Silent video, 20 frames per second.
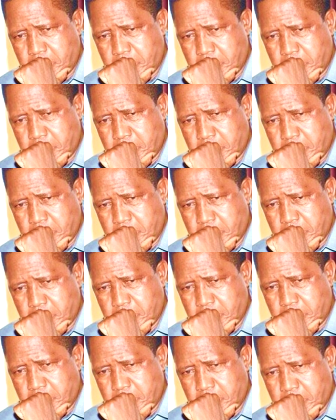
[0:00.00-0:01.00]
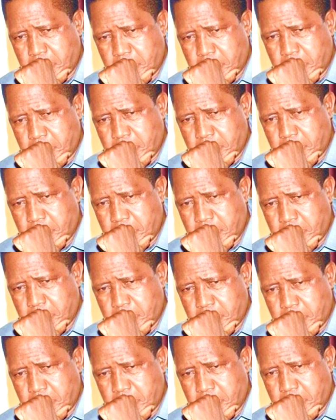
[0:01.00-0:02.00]

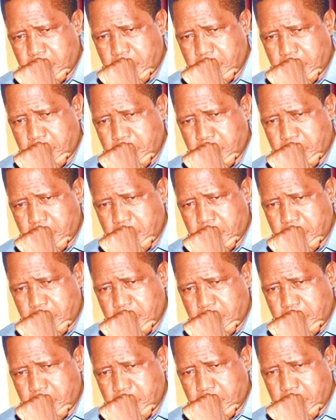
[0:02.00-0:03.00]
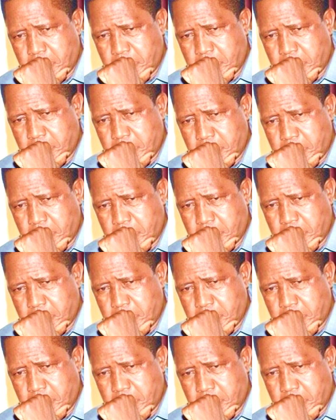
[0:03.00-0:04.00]

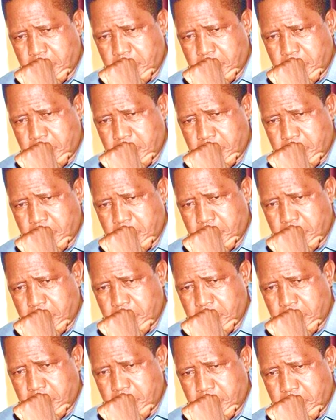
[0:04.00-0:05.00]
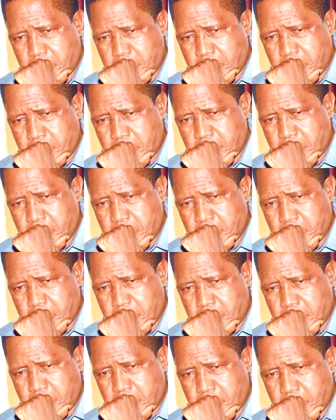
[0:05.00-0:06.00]

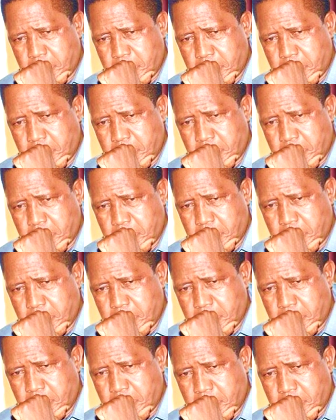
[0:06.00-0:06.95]
(silent)